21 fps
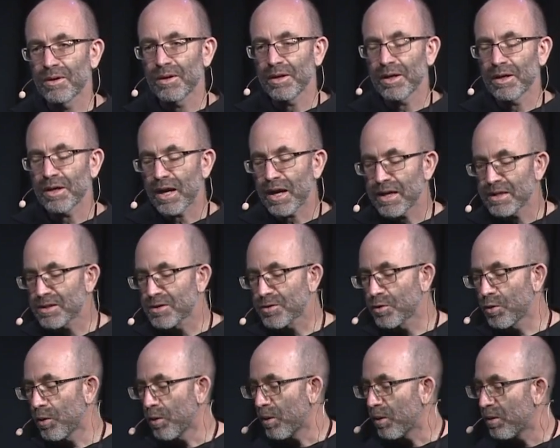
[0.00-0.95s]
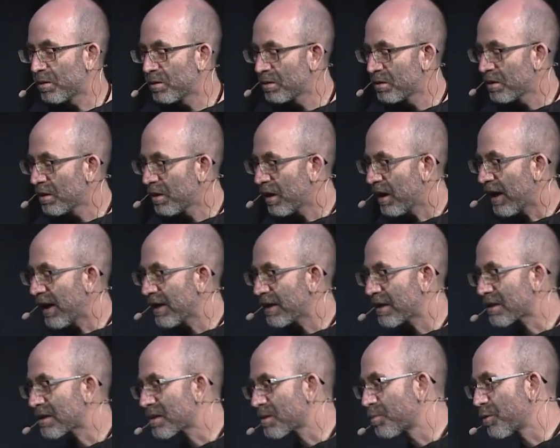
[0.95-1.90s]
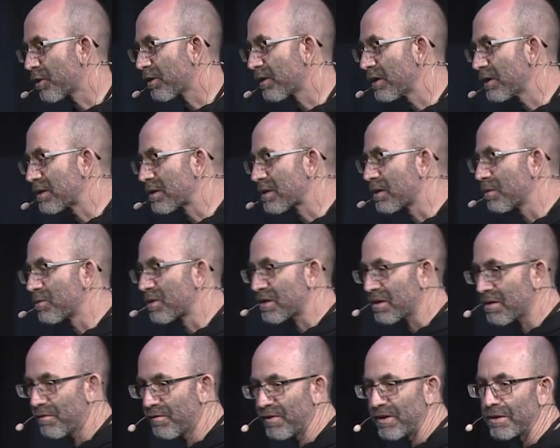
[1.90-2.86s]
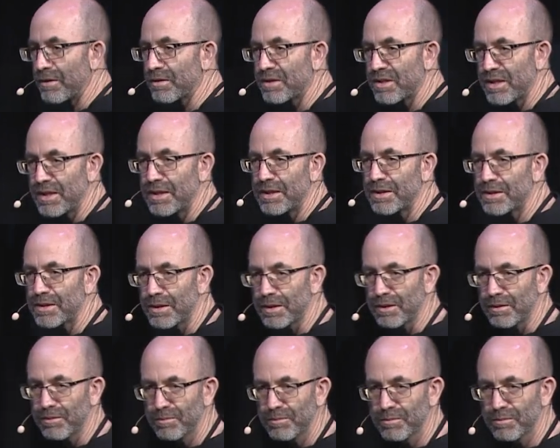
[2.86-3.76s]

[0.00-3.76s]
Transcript: In high school, I had experienced some severe teasing.